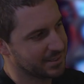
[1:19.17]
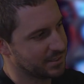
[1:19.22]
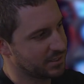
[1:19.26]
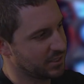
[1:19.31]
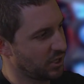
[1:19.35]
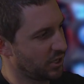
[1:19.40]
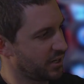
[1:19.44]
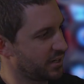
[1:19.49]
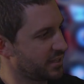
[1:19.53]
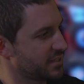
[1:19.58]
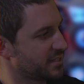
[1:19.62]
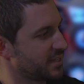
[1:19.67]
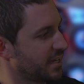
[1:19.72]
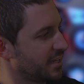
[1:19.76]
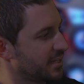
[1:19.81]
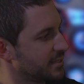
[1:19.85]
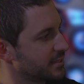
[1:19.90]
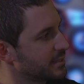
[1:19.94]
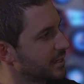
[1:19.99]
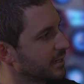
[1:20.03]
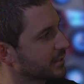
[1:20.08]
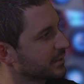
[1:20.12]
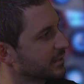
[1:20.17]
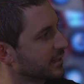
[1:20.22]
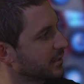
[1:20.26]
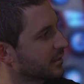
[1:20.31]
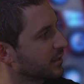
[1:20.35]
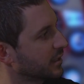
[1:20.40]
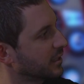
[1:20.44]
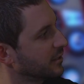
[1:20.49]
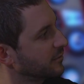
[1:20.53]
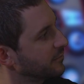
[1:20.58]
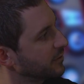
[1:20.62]
9 and 10
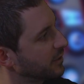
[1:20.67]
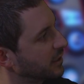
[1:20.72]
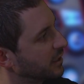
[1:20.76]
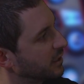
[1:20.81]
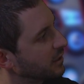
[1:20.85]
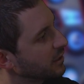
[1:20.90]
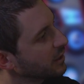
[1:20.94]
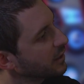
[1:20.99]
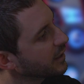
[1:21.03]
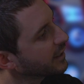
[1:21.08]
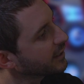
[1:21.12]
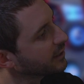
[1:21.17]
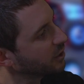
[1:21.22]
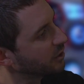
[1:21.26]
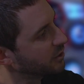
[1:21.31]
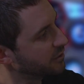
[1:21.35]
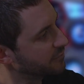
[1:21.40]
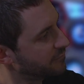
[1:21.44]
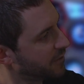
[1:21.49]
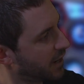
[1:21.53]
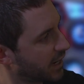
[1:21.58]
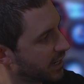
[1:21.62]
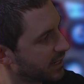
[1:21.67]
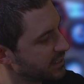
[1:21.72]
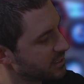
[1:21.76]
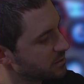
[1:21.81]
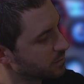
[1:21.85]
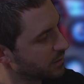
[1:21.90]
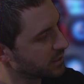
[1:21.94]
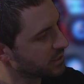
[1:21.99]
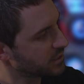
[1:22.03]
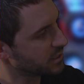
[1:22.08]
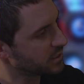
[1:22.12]
technically if you include the funky
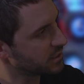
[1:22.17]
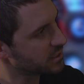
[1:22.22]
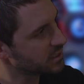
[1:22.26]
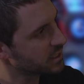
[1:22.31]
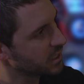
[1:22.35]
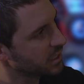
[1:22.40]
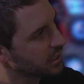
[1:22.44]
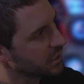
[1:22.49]
switches.